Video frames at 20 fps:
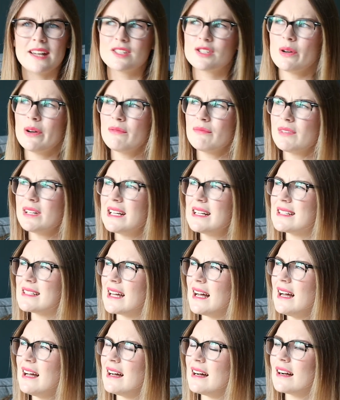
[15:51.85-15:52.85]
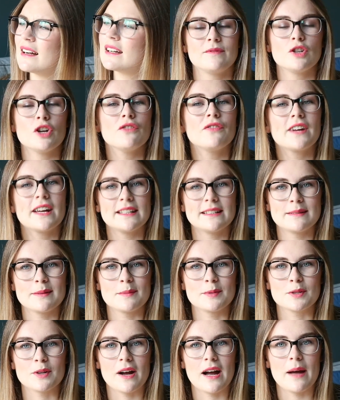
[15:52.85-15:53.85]
It's going really dark. Don't forget to
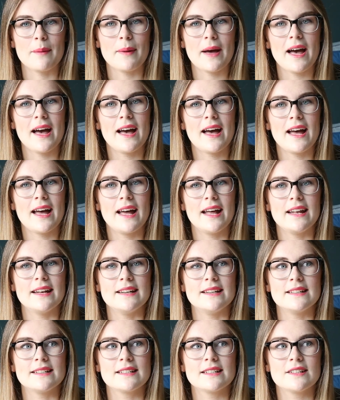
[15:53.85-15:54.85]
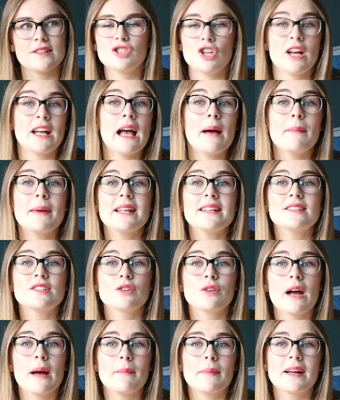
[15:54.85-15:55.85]
subscribe and check out my
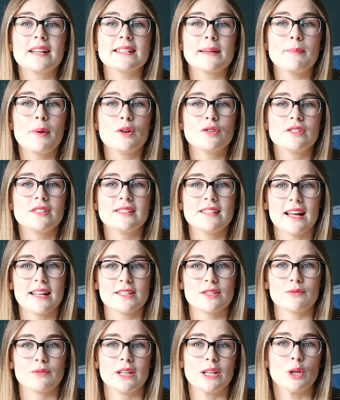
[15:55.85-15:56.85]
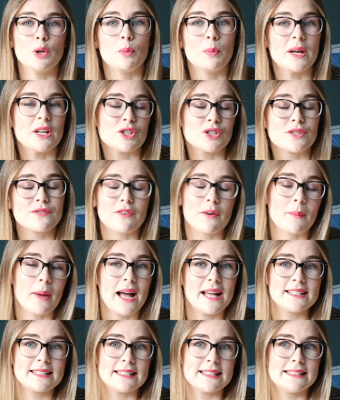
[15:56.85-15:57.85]
Instagram because I posted tons of really cool pictures from
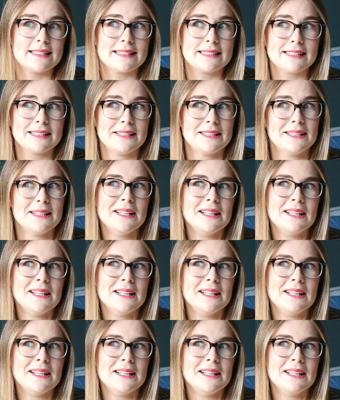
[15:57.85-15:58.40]
Iceland,